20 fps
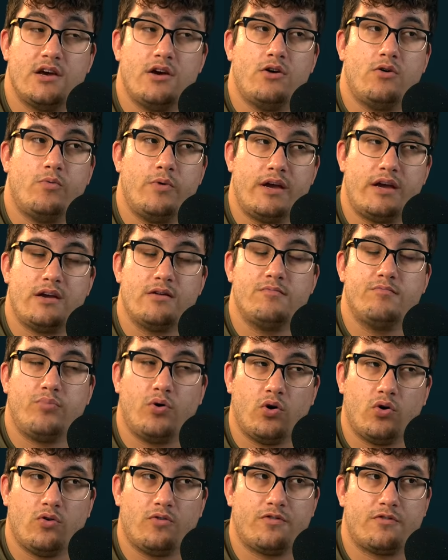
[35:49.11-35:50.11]
yeah. we can
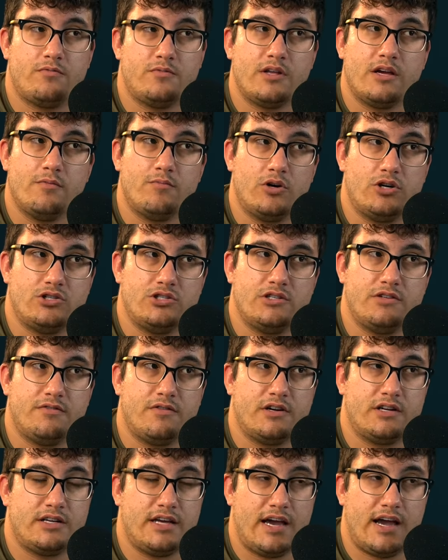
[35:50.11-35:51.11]
pull from the emergency
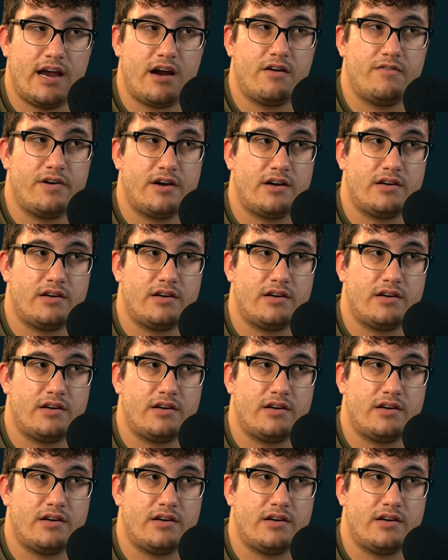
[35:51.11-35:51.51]
fund to take care of it,